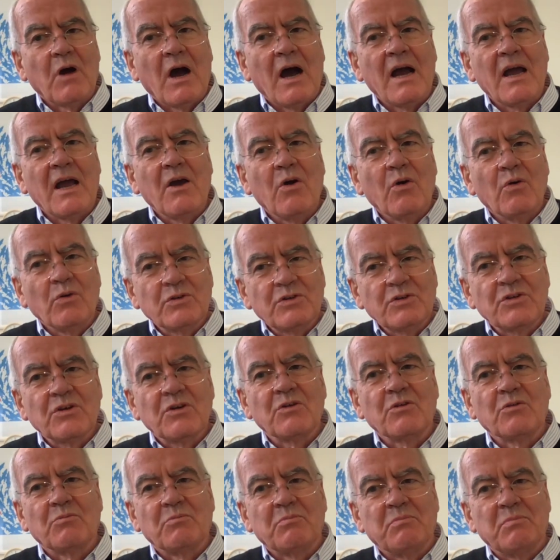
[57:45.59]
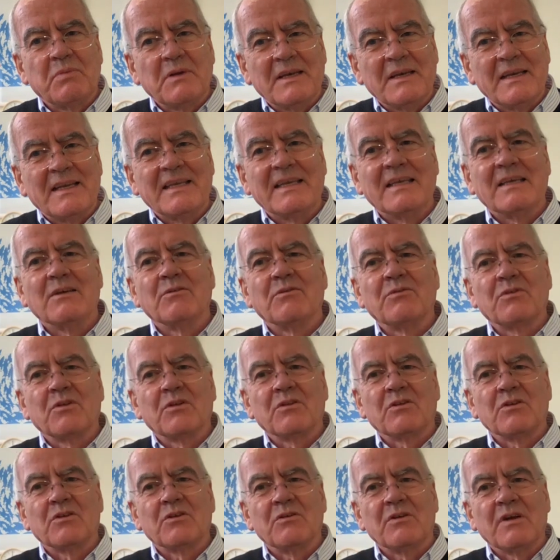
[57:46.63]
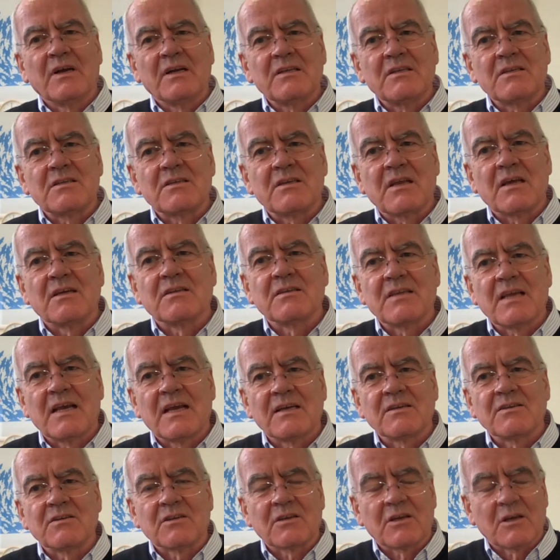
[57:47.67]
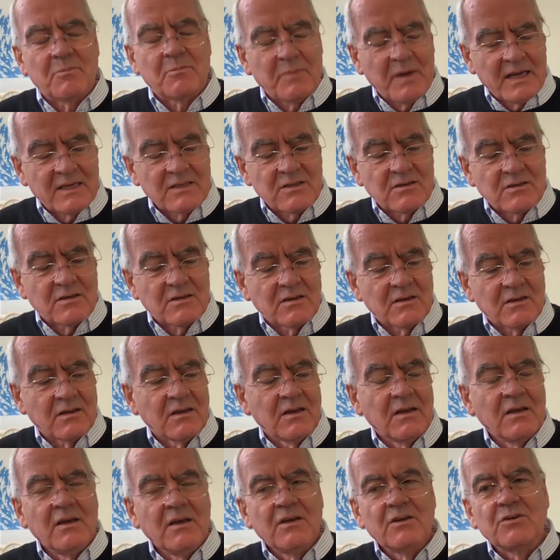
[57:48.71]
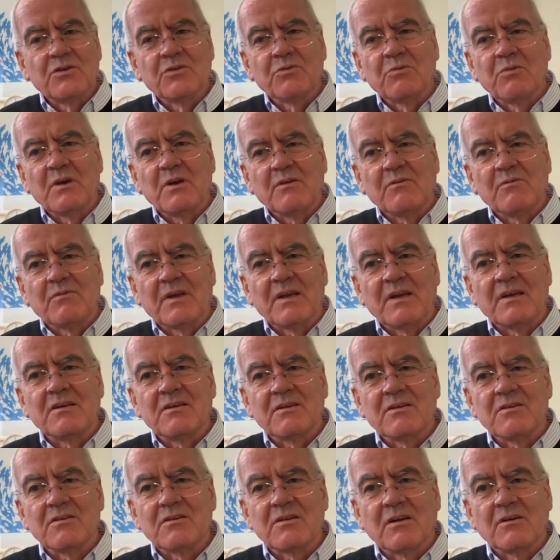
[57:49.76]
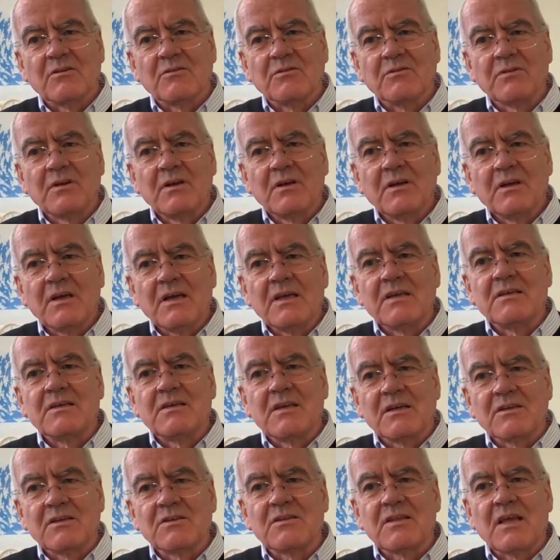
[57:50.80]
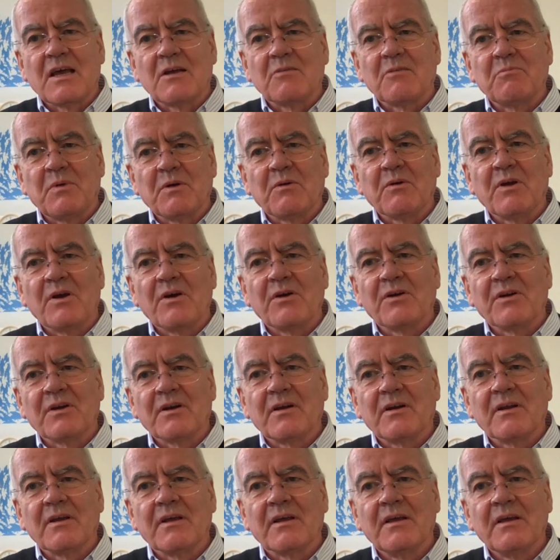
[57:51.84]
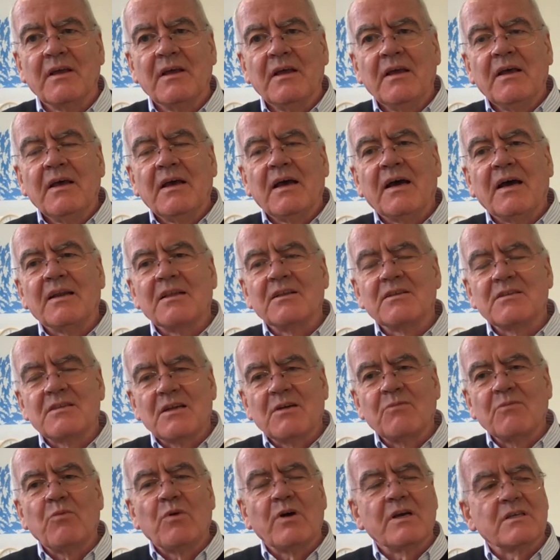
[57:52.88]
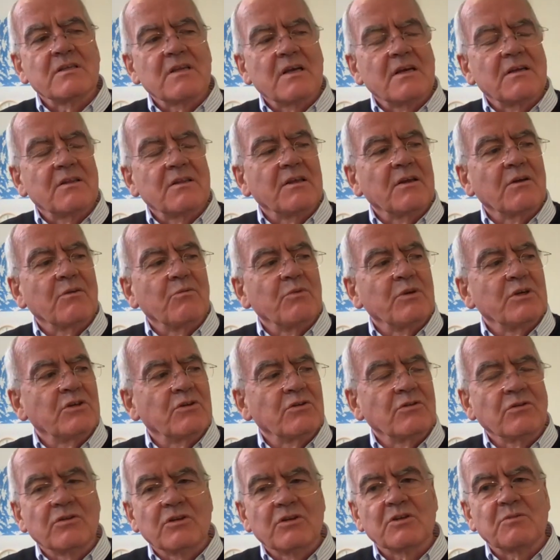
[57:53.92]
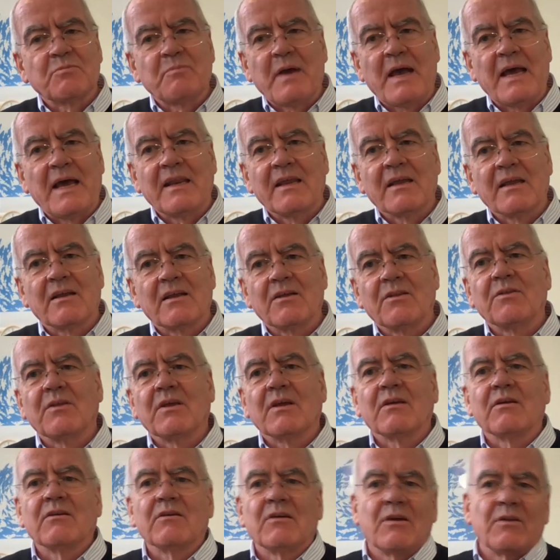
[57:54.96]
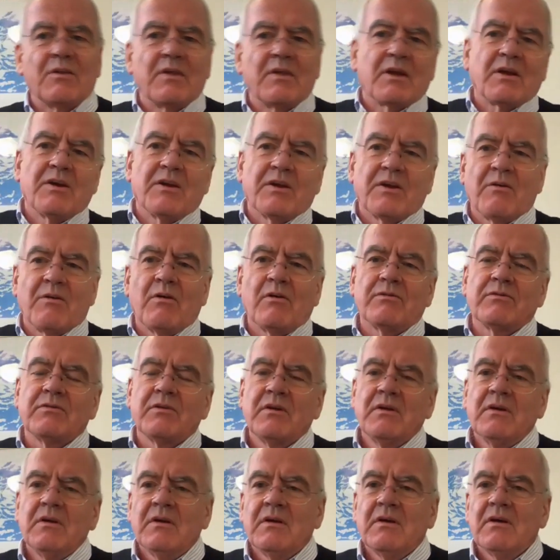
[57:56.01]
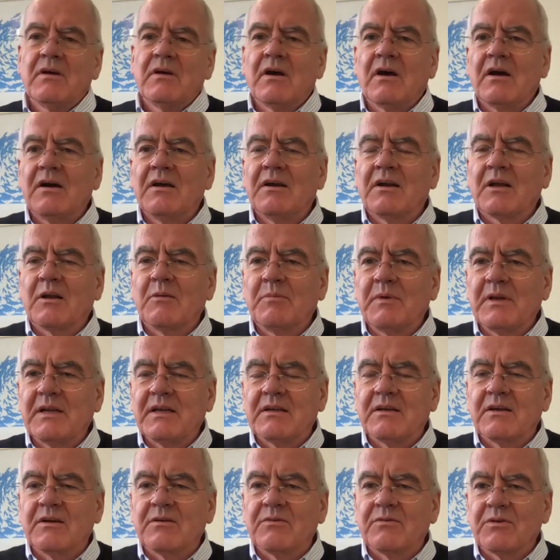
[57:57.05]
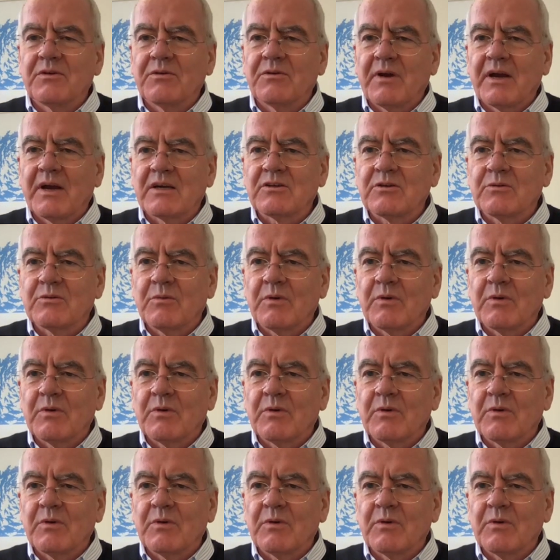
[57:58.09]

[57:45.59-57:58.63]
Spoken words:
I also believe that the United States has the capacity to reinvent itself. It does that periodically. And in some ways, I think we shouldn't just panic and think, they're going to go off in a completely different direction.